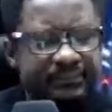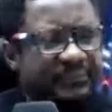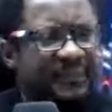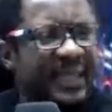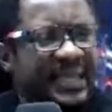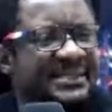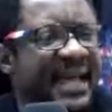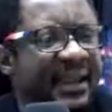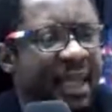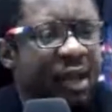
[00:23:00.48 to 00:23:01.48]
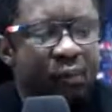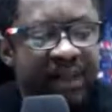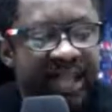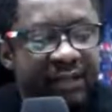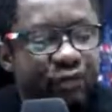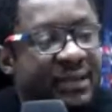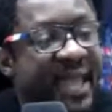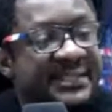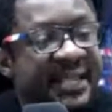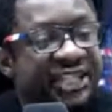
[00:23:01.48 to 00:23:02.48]
is that we educate
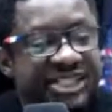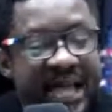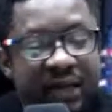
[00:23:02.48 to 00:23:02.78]
a child